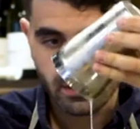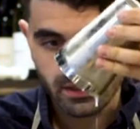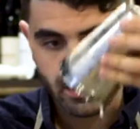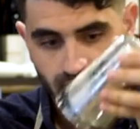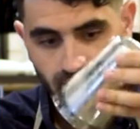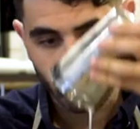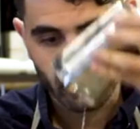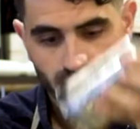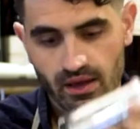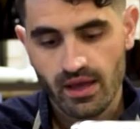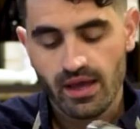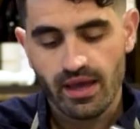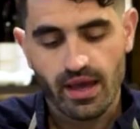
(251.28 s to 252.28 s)
the tin,
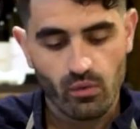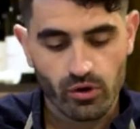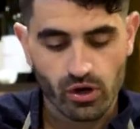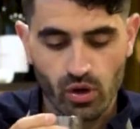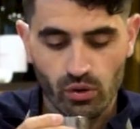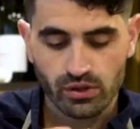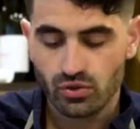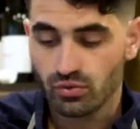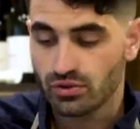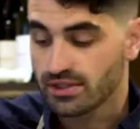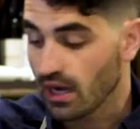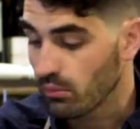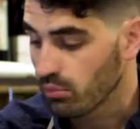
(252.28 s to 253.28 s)
and we're going to
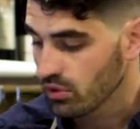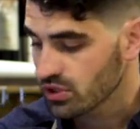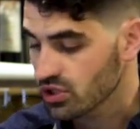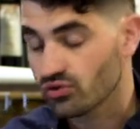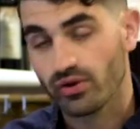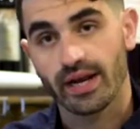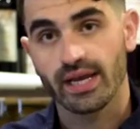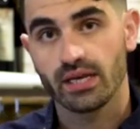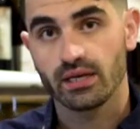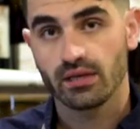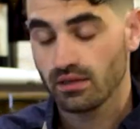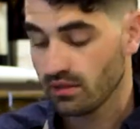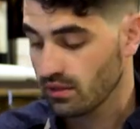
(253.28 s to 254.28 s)
double
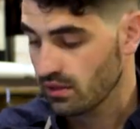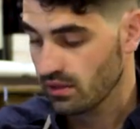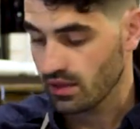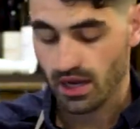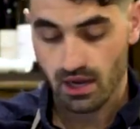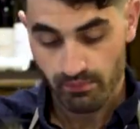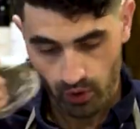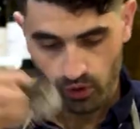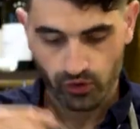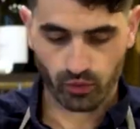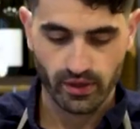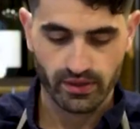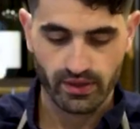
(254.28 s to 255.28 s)
strain
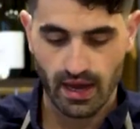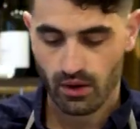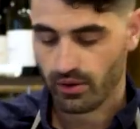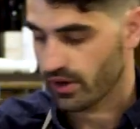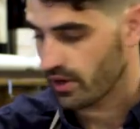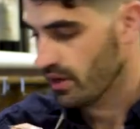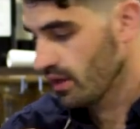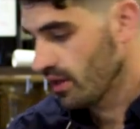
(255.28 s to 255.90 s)
both with our